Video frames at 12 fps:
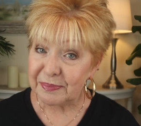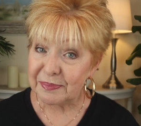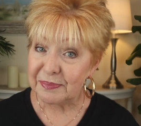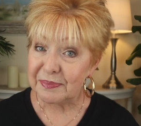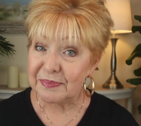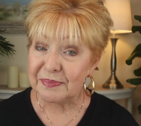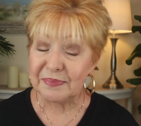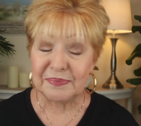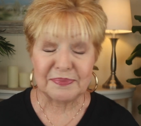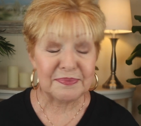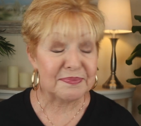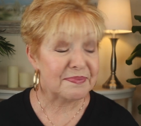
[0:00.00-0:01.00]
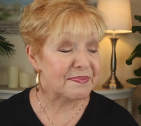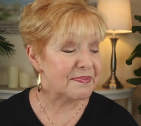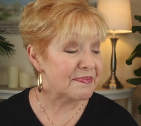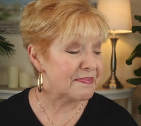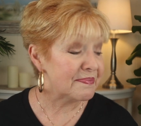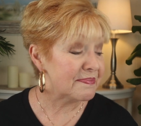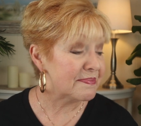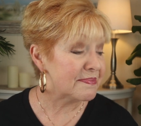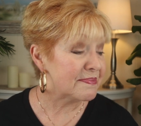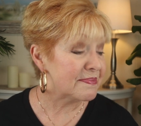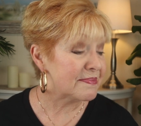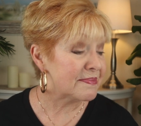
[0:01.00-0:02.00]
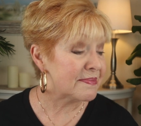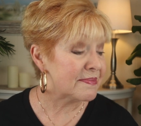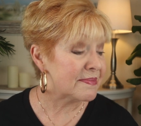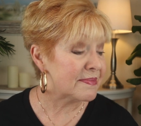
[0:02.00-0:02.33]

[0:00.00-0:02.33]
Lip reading: No one is speaking in this clip.